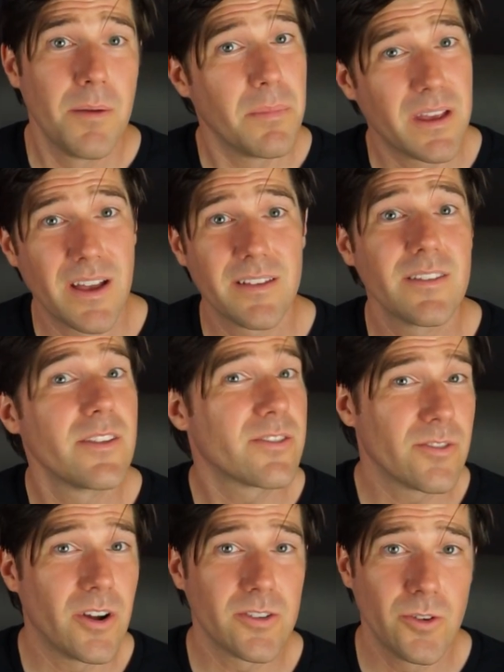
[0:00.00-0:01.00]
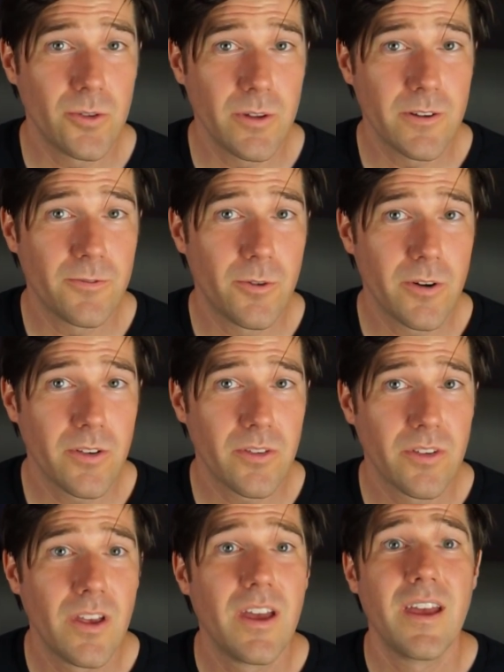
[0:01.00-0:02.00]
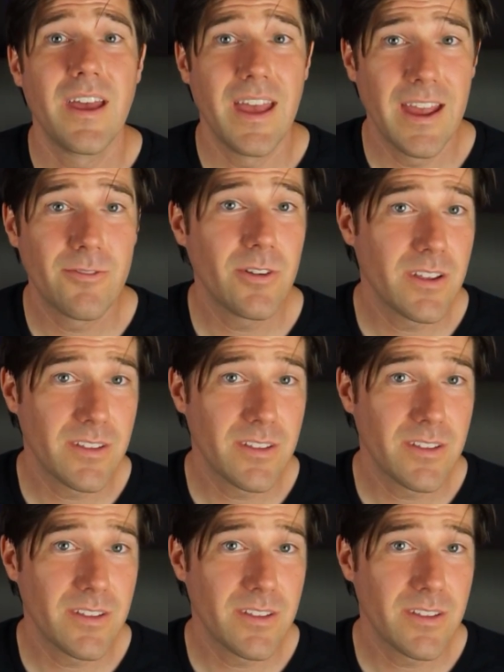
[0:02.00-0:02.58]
Because of the strong nuclear force, every